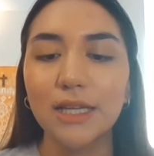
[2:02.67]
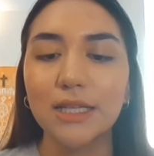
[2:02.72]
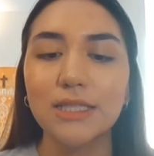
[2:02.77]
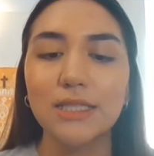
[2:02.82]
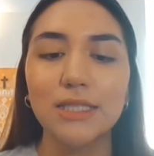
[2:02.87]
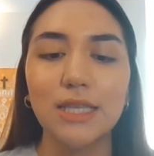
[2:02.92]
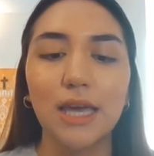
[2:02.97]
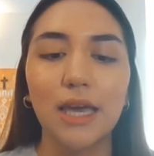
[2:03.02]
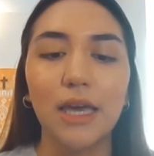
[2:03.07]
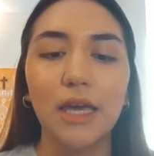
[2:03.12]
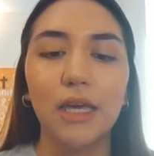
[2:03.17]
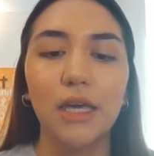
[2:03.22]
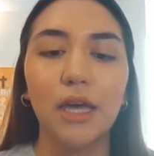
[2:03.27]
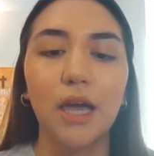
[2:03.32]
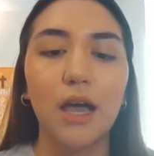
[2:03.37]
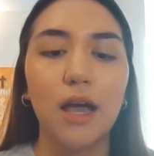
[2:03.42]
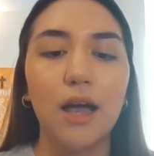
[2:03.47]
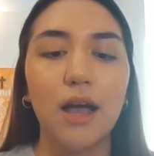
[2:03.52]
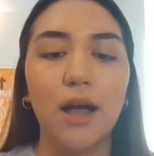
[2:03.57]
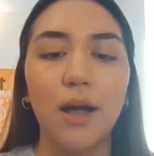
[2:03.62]
and say,
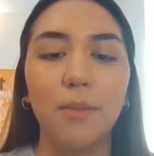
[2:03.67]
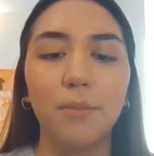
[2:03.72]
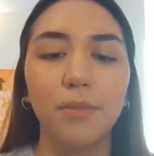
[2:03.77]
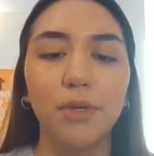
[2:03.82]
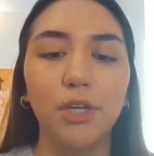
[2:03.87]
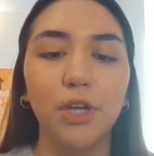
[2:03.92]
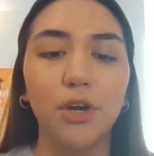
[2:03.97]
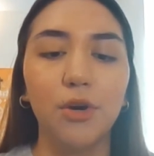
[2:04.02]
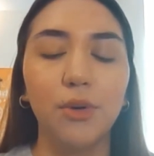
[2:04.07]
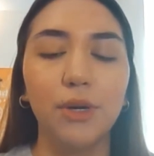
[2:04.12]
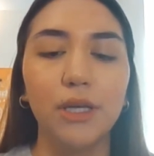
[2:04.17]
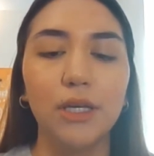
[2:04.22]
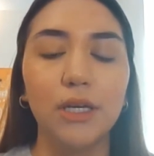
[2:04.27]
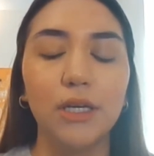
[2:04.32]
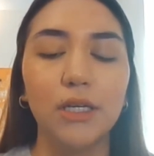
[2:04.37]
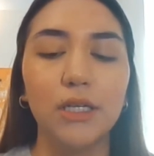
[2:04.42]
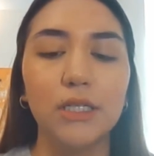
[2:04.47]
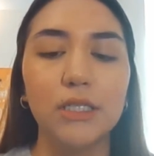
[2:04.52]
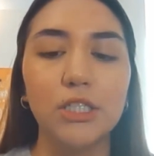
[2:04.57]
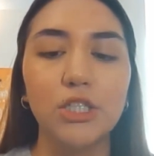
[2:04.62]

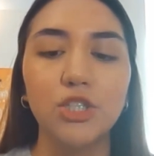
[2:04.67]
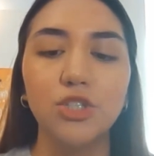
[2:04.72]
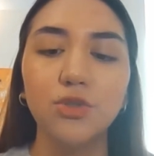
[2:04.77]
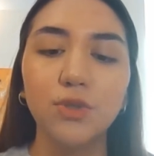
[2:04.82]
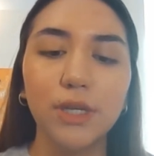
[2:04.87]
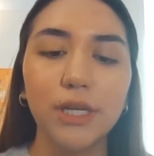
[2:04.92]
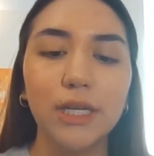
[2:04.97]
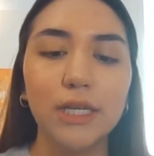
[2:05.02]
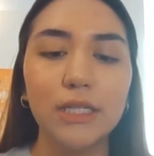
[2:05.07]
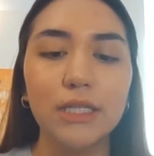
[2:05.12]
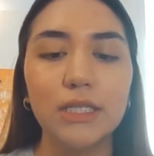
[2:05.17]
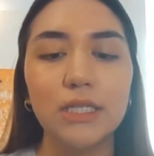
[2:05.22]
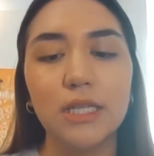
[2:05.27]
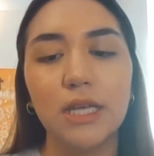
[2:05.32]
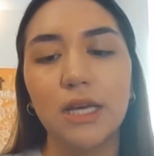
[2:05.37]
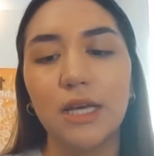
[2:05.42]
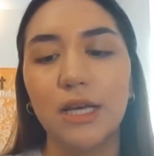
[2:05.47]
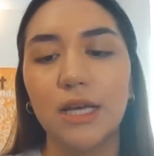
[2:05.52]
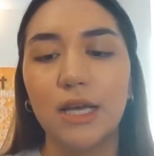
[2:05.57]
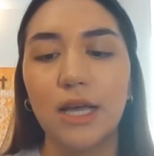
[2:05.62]

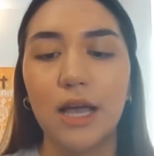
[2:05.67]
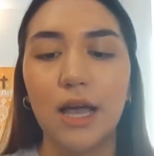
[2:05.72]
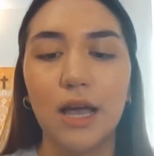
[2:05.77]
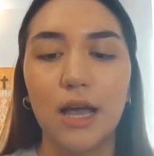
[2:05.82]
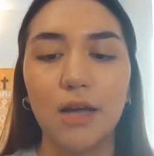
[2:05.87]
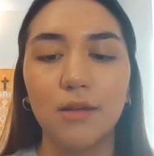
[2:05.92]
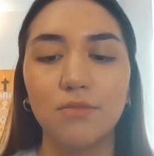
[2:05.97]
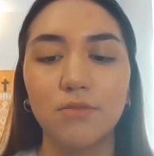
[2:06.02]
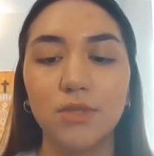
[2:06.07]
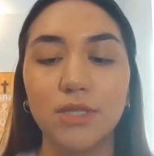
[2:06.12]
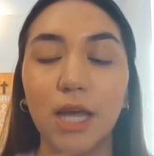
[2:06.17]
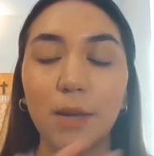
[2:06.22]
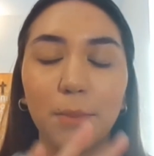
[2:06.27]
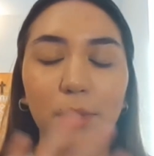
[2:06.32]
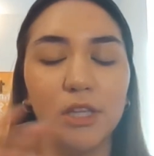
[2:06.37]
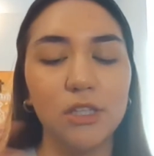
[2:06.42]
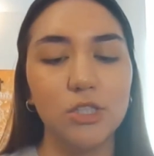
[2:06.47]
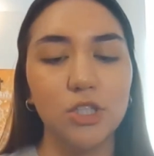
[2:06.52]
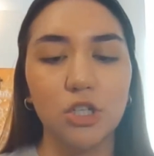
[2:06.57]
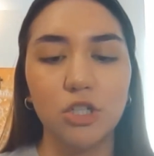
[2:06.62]
student,
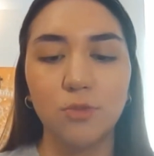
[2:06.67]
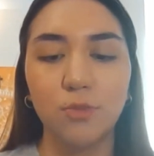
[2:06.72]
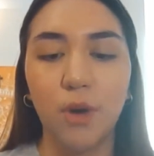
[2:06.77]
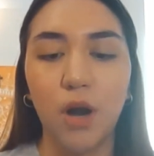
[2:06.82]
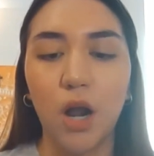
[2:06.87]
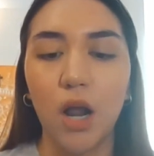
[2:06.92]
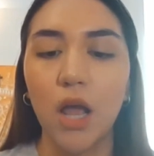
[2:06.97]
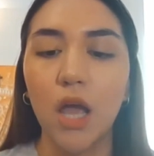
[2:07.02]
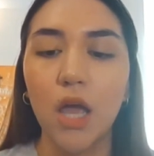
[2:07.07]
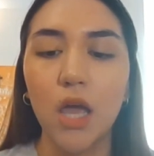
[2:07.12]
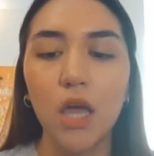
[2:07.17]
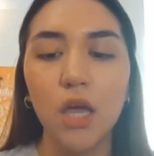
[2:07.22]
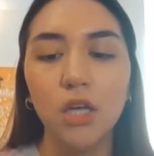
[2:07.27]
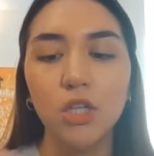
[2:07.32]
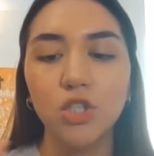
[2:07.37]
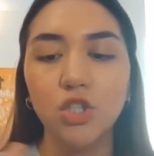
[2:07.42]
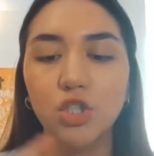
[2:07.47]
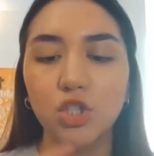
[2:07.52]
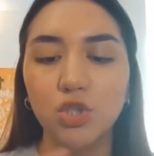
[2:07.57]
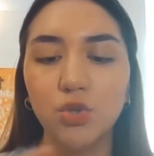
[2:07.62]
type on the search bar,
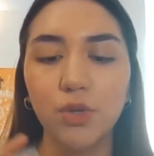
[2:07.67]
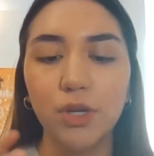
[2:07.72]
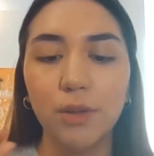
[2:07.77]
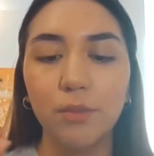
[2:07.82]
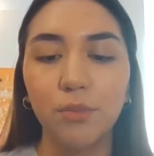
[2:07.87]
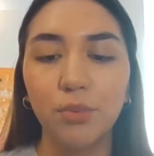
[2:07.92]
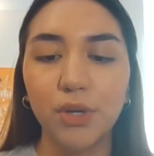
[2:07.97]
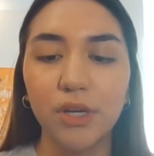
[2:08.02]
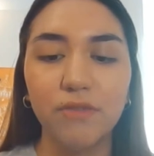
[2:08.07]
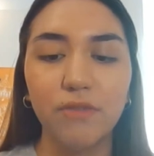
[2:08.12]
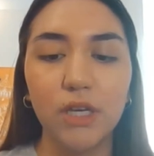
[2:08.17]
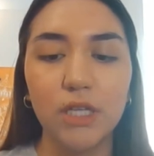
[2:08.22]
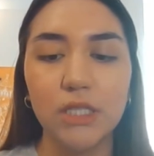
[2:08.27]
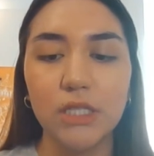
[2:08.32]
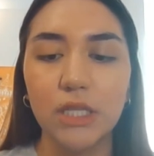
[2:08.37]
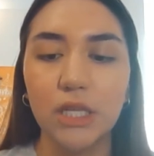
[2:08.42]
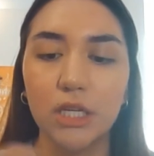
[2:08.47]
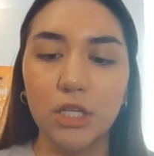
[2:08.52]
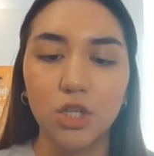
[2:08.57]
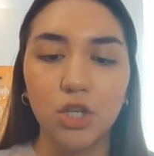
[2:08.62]
student
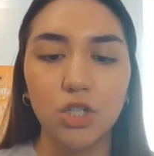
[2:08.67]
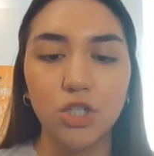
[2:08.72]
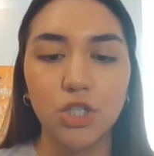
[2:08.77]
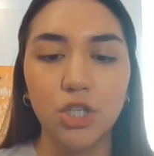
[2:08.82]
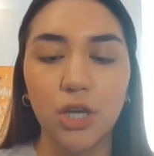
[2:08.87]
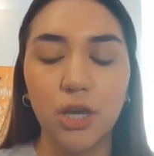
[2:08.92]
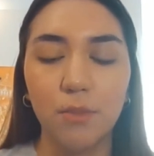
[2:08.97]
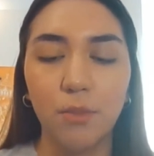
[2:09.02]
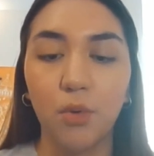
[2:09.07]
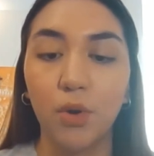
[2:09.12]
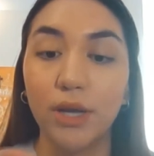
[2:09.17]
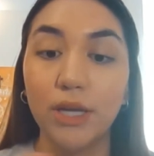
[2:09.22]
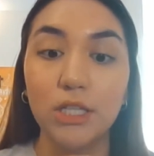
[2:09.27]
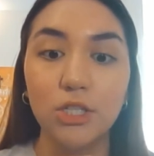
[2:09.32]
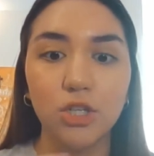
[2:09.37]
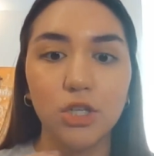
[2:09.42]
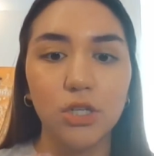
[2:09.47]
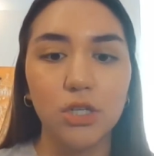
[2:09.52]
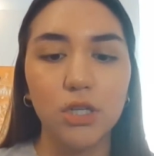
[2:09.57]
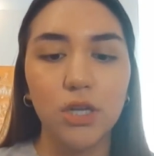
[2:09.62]
previous internship or
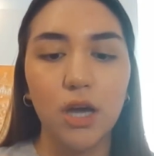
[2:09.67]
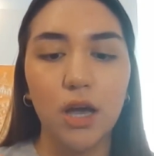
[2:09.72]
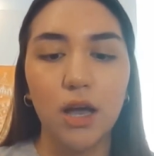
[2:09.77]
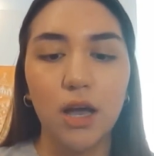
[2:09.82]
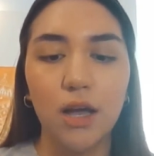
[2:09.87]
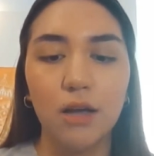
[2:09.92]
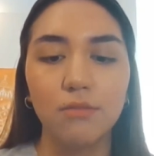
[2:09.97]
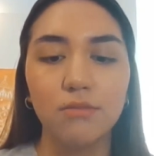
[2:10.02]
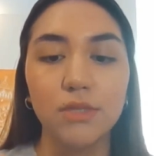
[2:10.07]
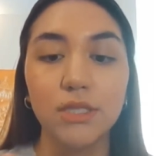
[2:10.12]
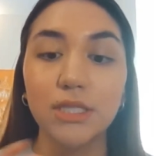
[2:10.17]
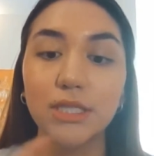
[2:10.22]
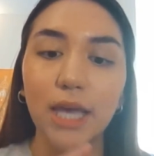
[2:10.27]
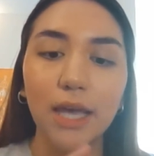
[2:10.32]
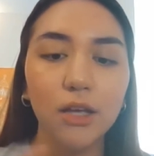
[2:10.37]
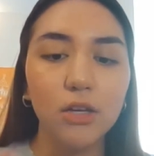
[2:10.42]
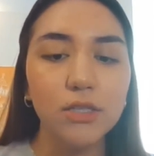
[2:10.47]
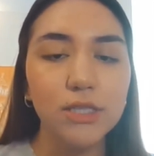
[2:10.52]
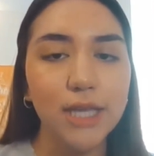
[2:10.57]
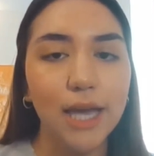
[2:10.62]
intern
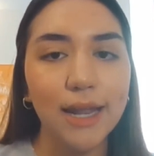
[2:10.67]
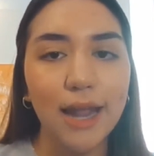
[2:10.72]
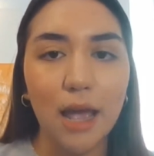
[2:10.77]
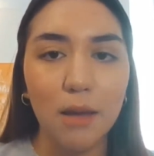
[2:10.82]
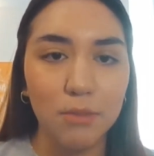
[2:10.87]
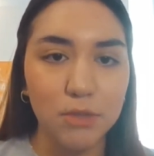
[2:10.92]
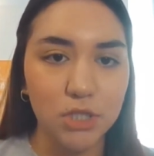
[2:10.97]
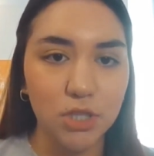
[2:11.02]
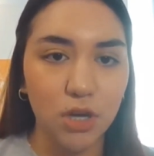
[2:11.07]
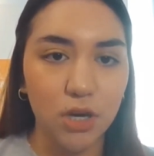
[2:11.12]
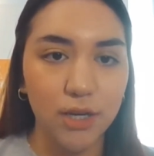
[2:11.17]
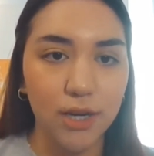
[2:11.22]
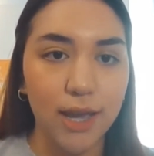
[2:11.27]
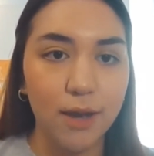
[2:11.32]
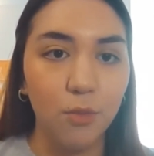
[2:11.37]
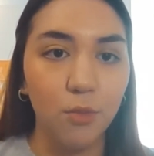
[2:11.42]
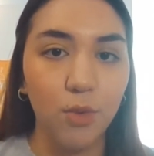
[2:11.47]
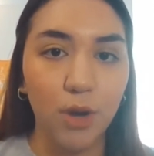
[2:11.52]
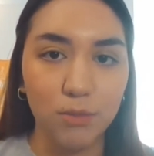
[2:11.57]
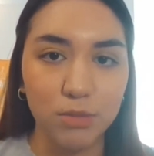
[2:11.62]
sales at Amazon
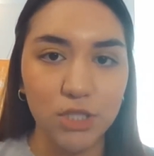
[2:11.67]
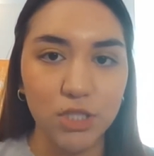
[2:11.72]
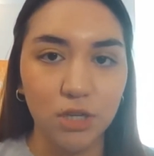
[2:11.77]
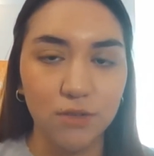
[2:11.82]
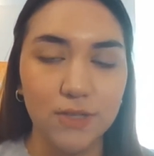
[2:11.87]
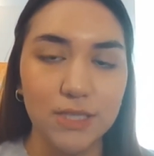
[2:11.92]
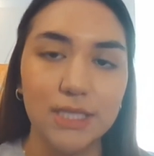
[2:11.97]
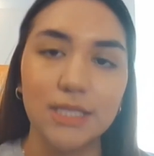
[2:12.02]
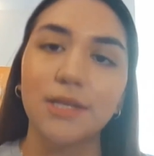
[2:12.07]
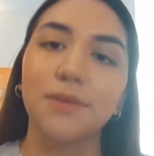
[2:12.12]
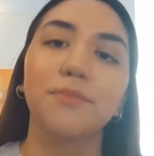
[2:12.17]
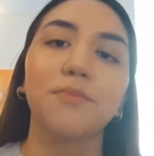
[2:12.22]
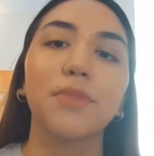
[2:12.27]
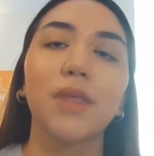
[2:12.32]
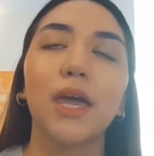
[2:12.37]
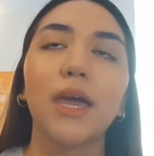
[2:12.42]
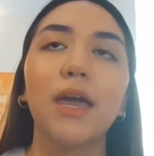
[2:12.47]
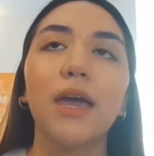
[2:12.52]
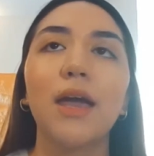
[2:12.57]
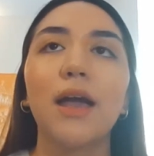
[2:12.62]
Web Service
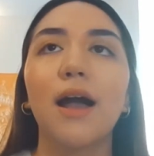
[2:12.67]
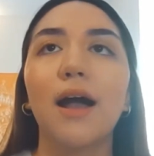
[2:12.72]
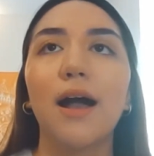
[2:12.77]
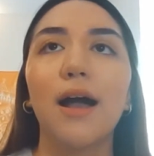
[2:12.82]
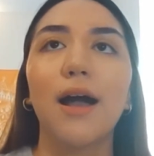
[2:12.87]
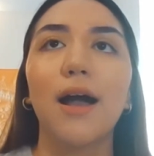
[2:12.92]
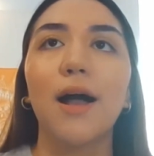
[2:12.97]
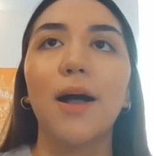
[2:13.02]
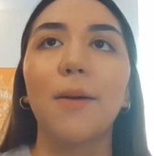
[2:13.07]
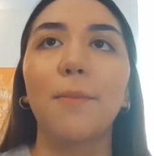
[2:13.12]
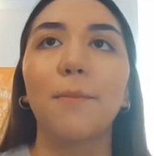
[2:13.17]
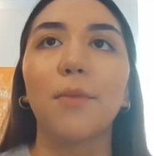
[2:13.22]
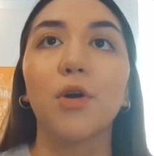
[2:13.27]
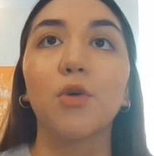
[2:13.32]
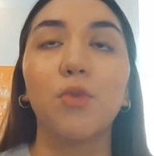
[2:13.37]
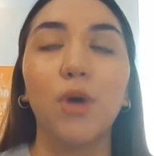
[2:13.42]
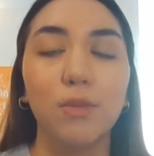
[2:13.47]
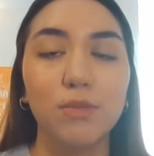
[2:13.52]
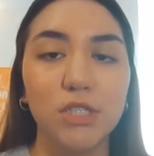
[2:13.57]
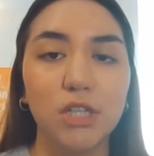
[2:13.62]

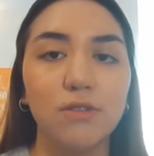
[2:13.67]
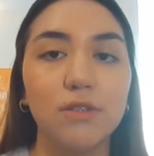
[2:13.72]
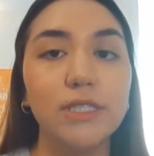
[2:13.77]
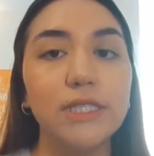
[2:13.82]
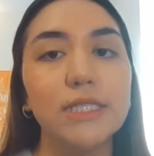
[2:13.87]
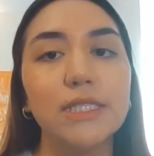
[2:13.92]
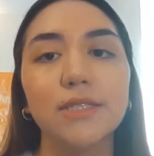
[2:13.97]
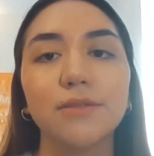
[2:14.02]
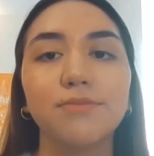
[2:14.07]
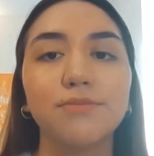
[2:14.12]
or Web Services.